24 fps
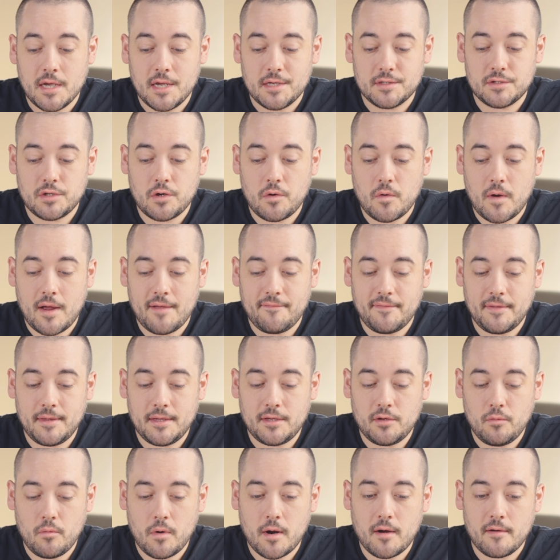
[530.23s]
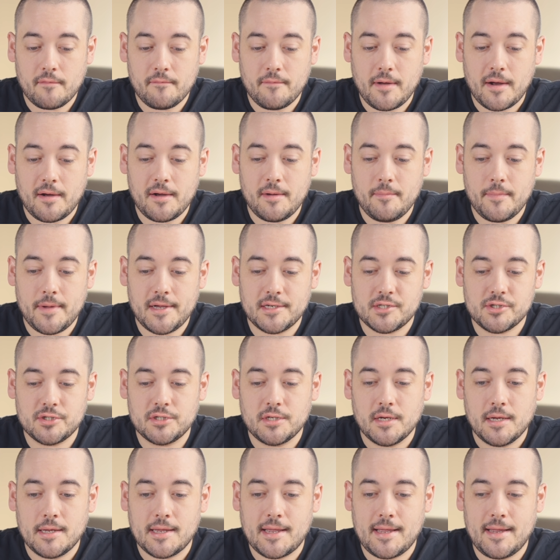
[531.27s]
So I feel like you are very much
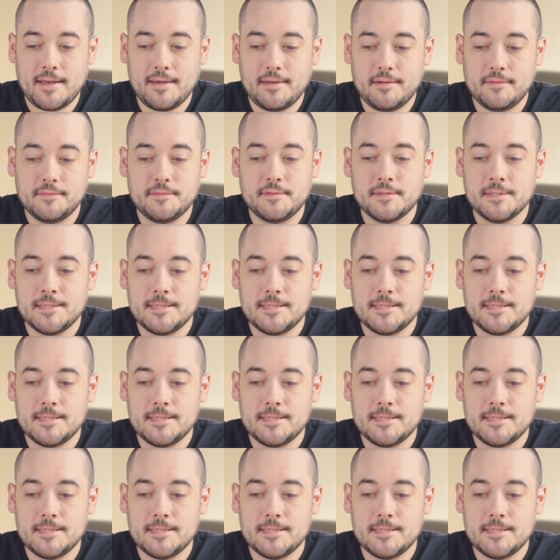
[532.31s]
kind of,